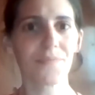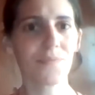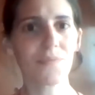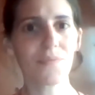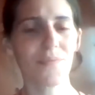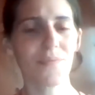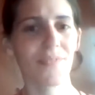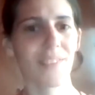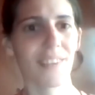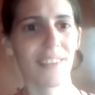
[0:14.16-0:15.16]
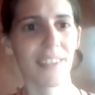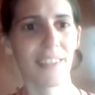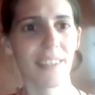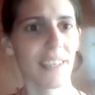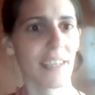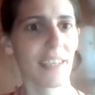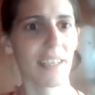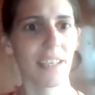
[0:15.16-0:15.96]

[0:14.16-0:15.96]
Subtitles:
[no speech]